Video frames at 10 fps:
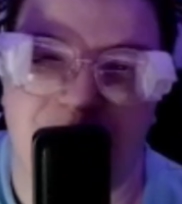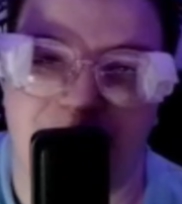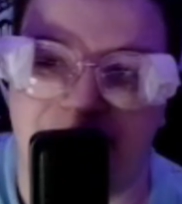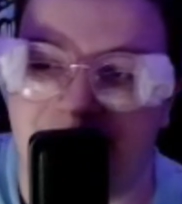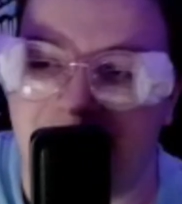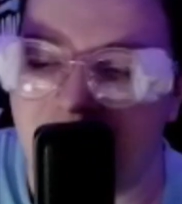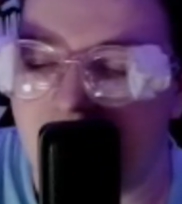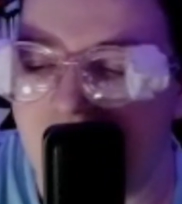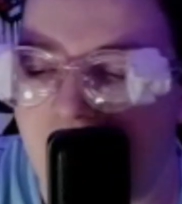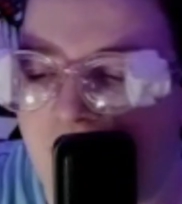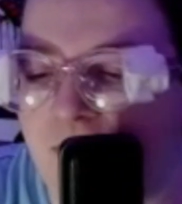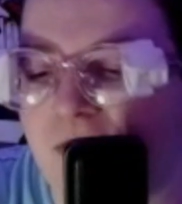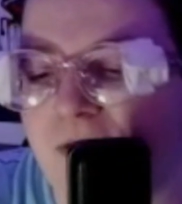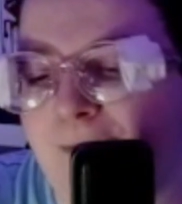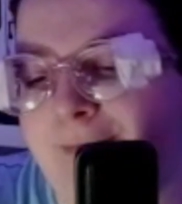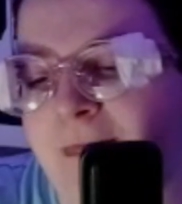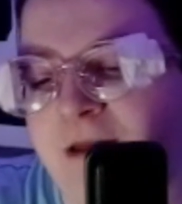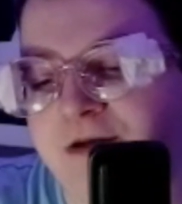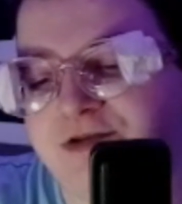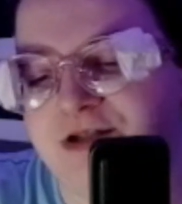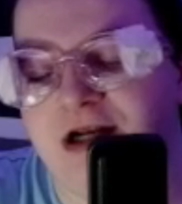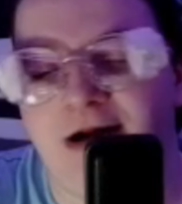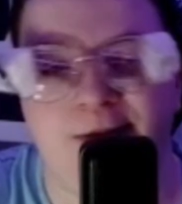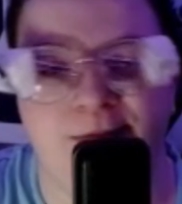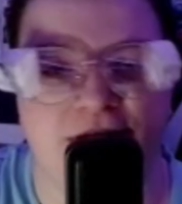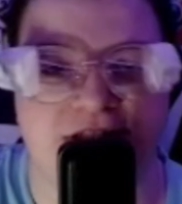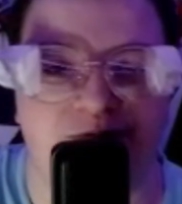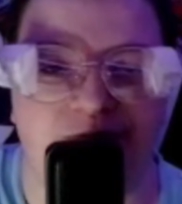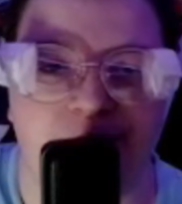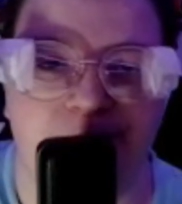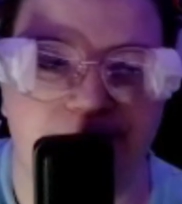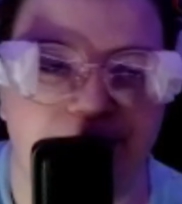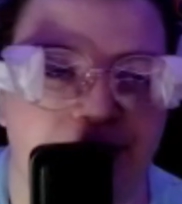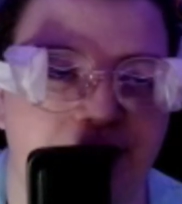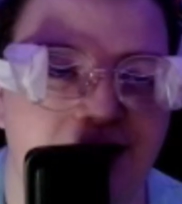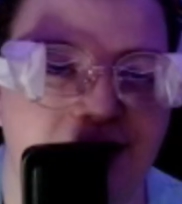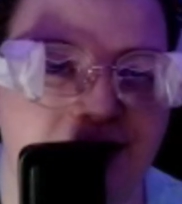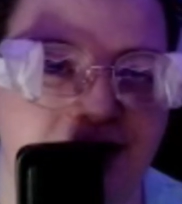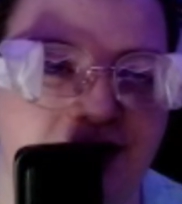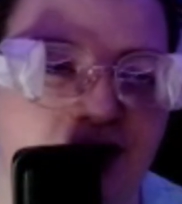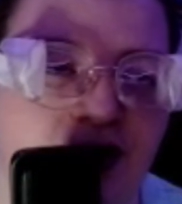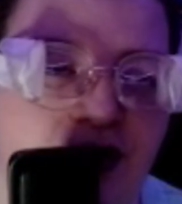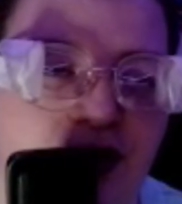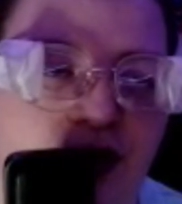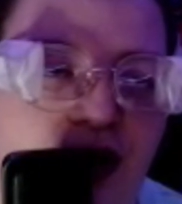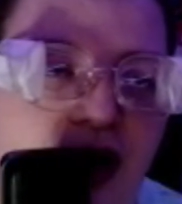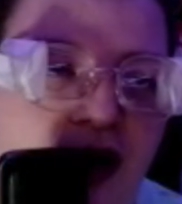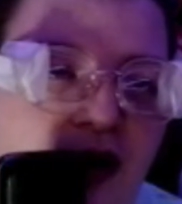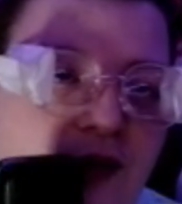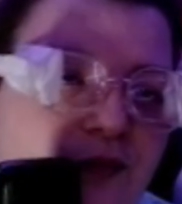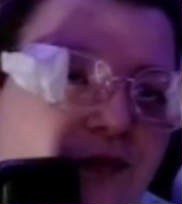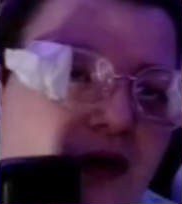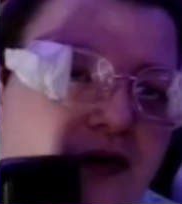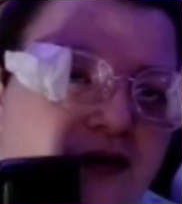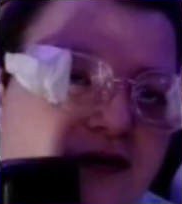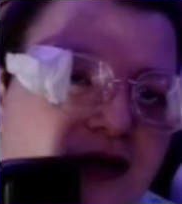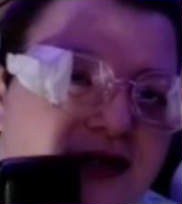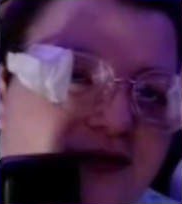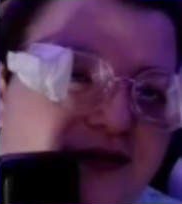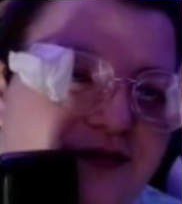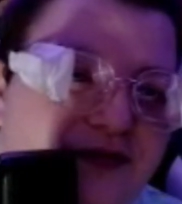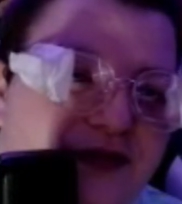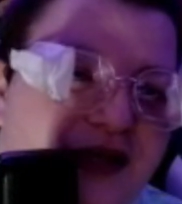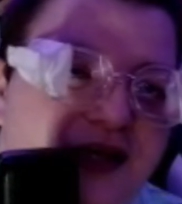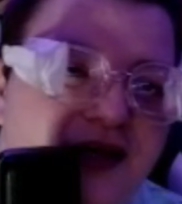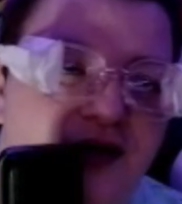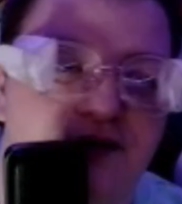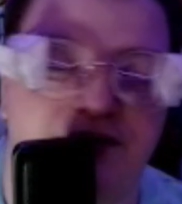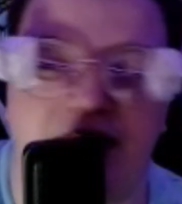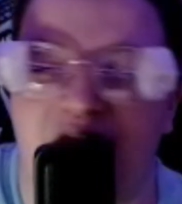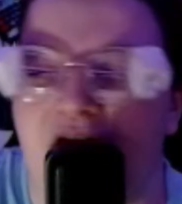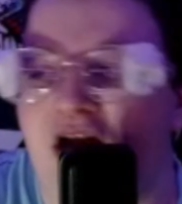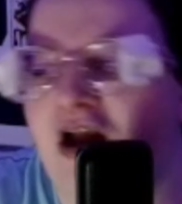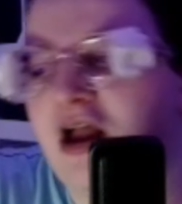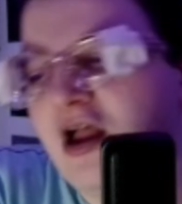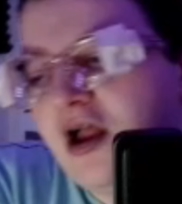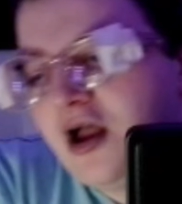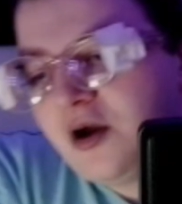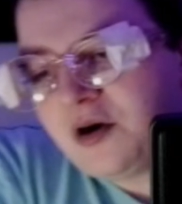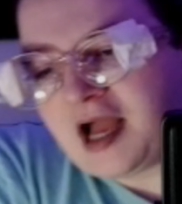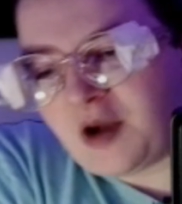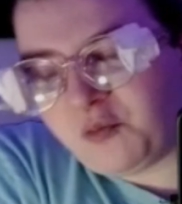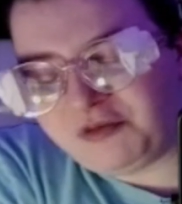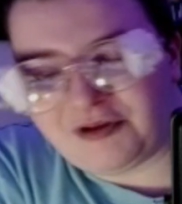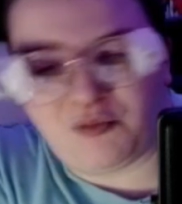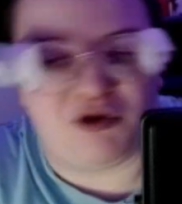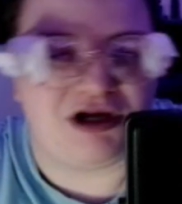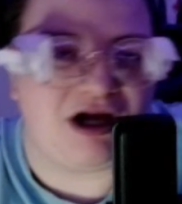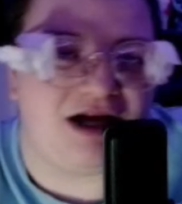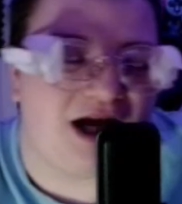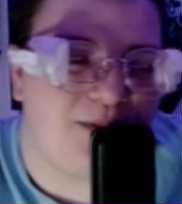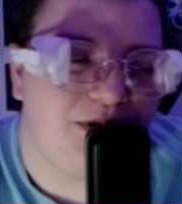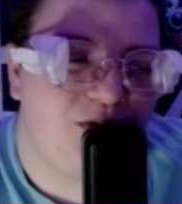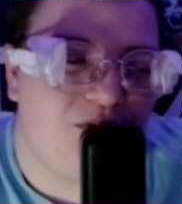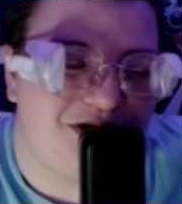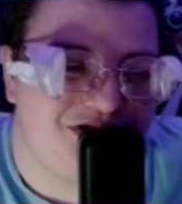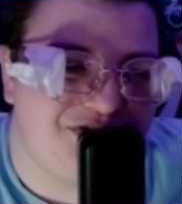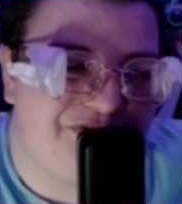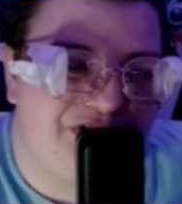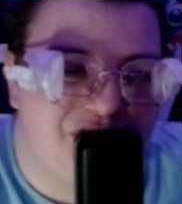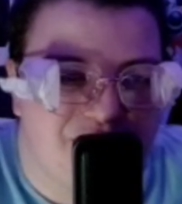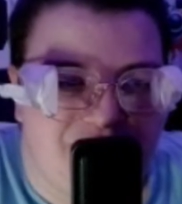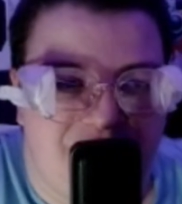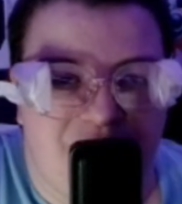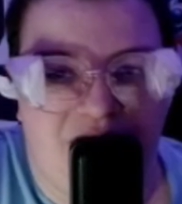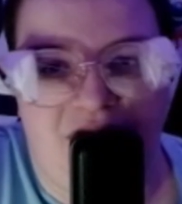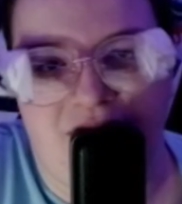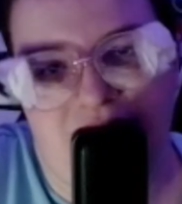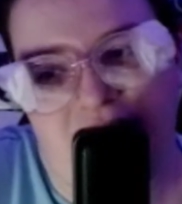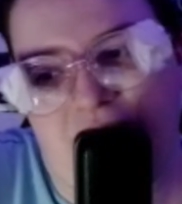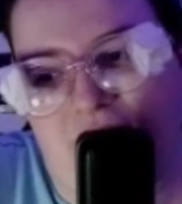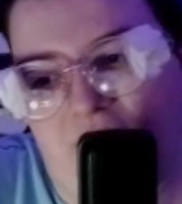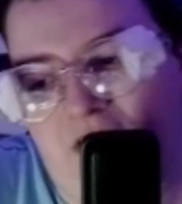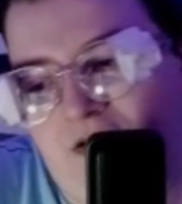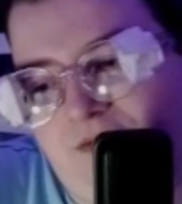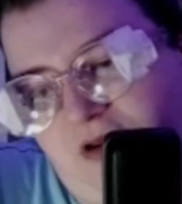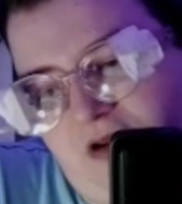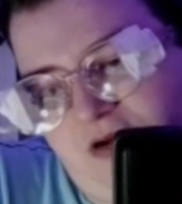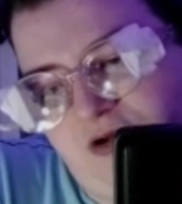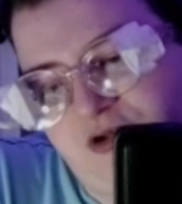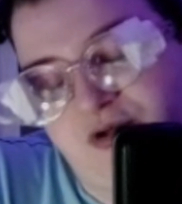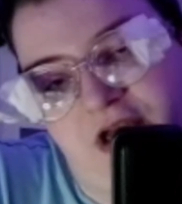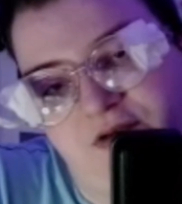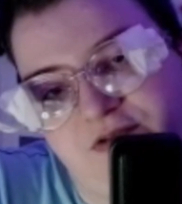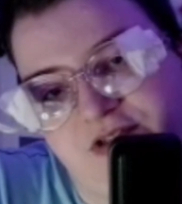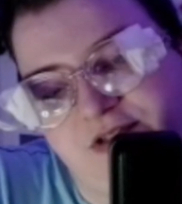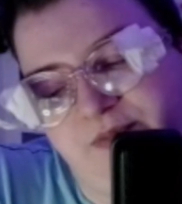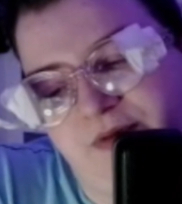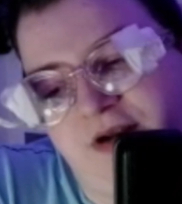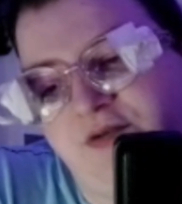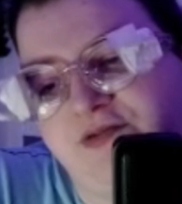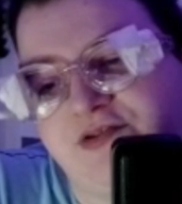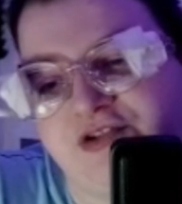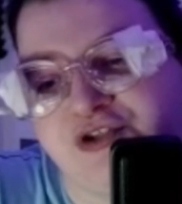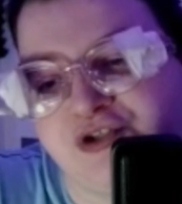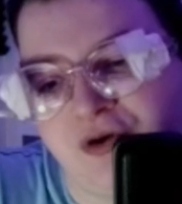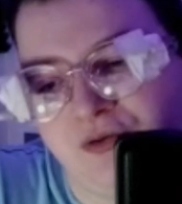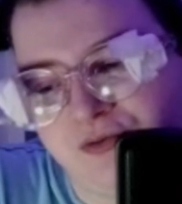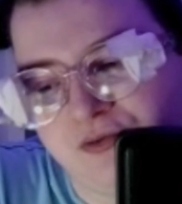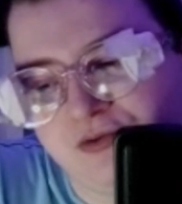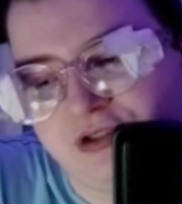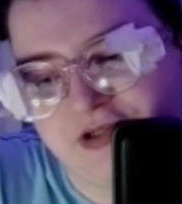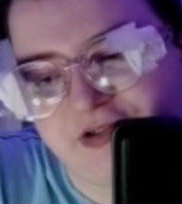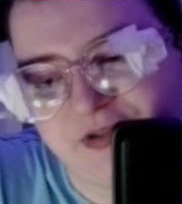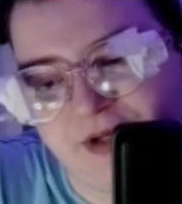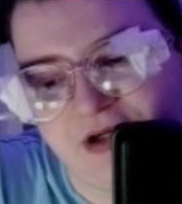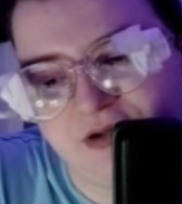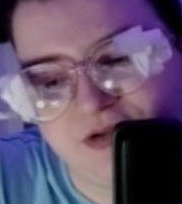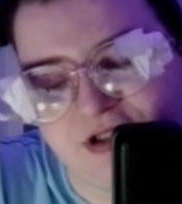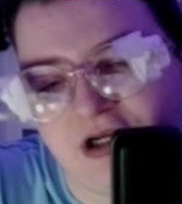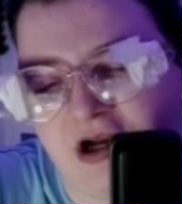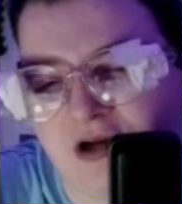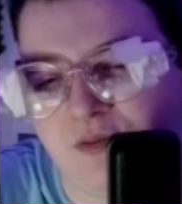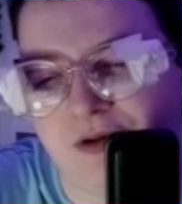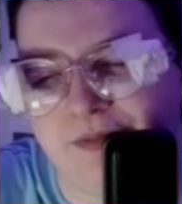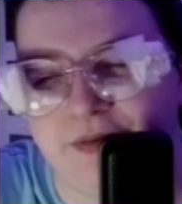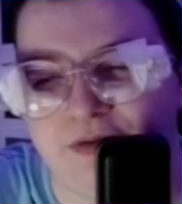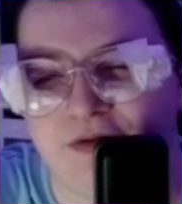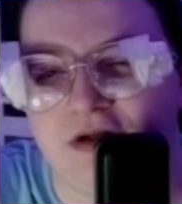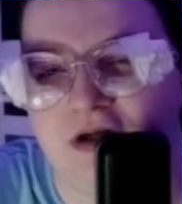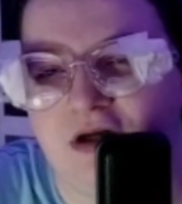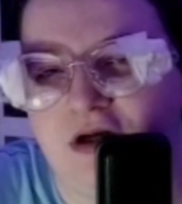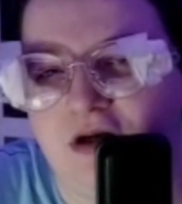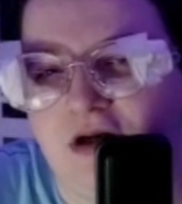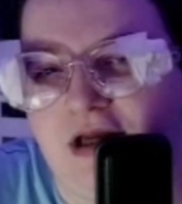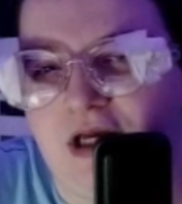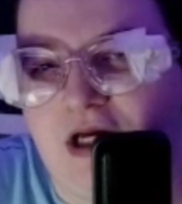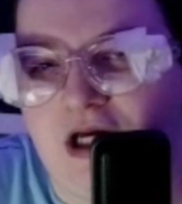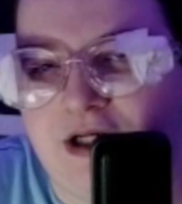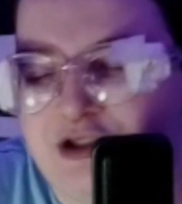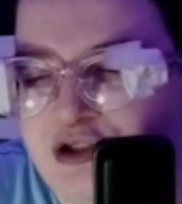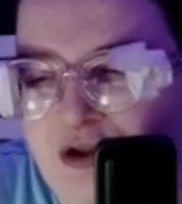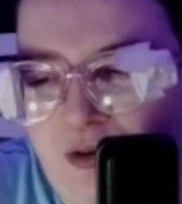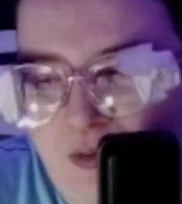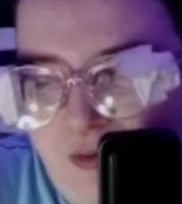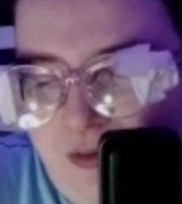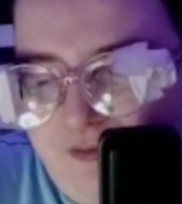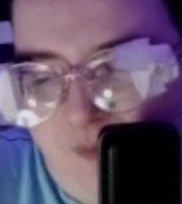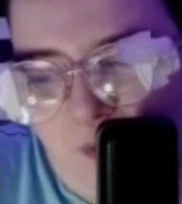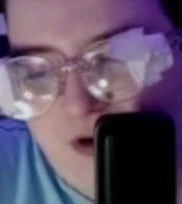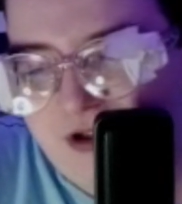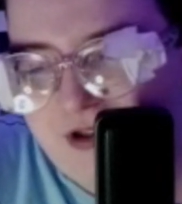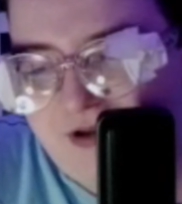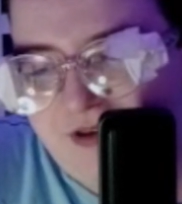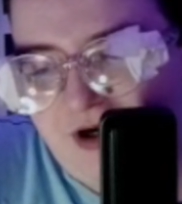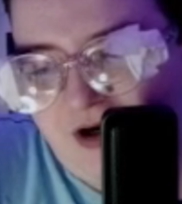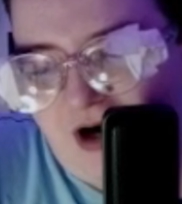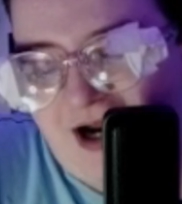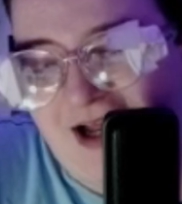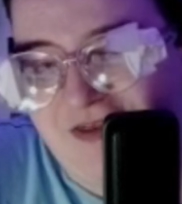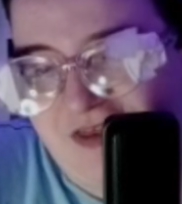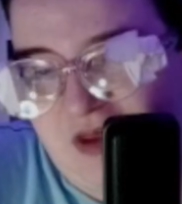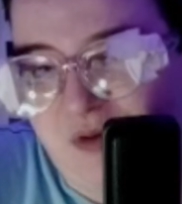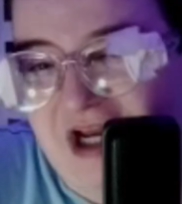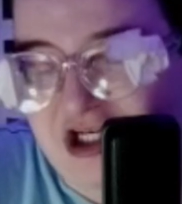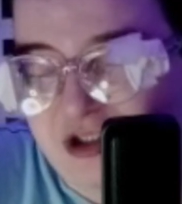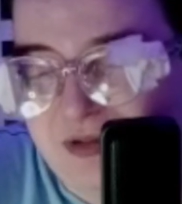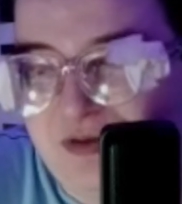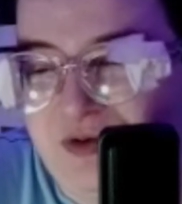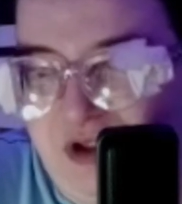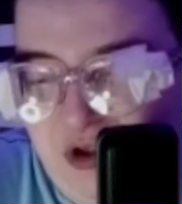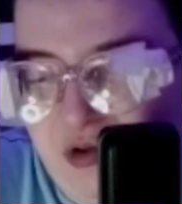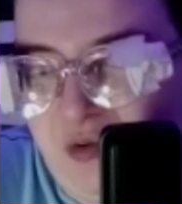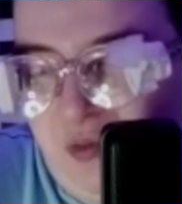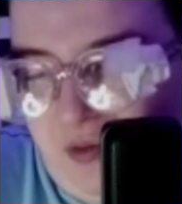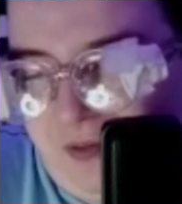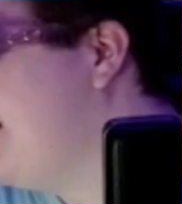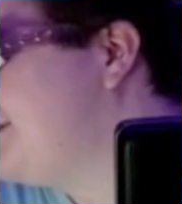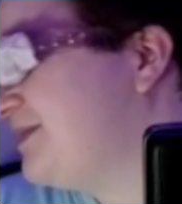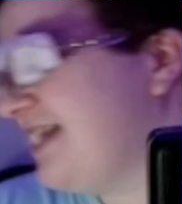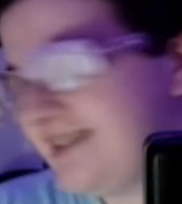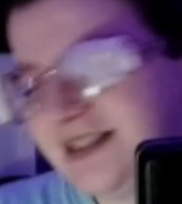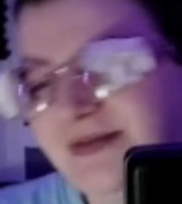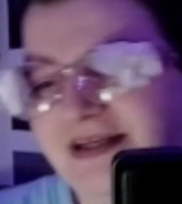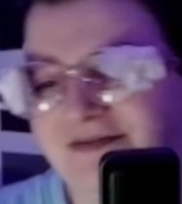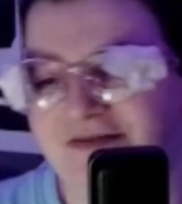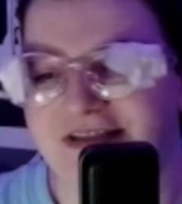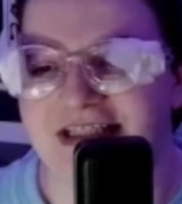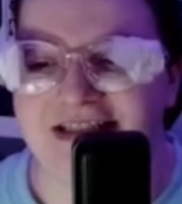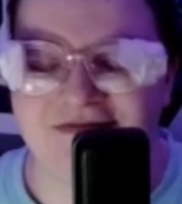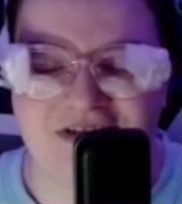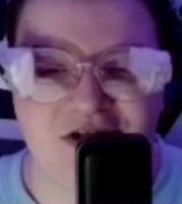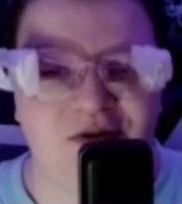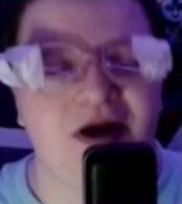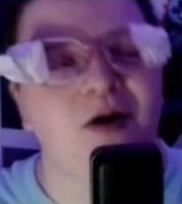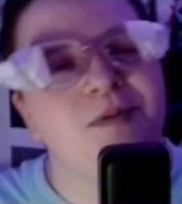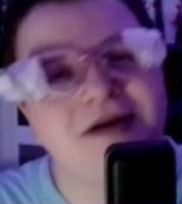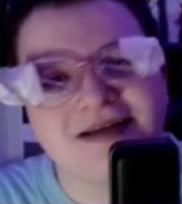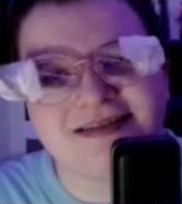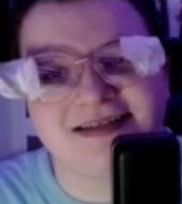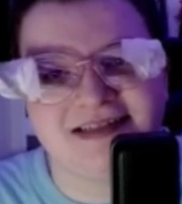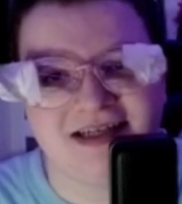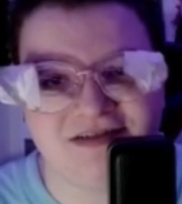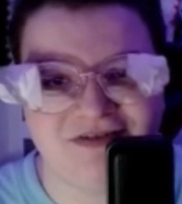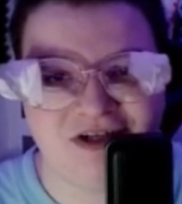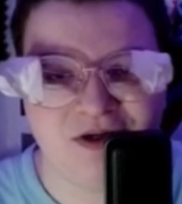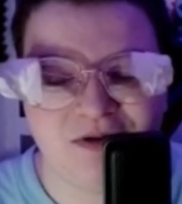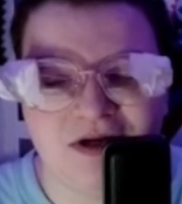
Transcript: to play it right now, and I was trying to hype myself up by like, um, like thinking of like, like what kind of. I might watch videos later on like um tree houses, but I know there's a jungle next to my house, and I kind of want to build a jungle fort there and I think that would actually be really cool. But that's going to be it for today's video. I hope you guys liked today's video.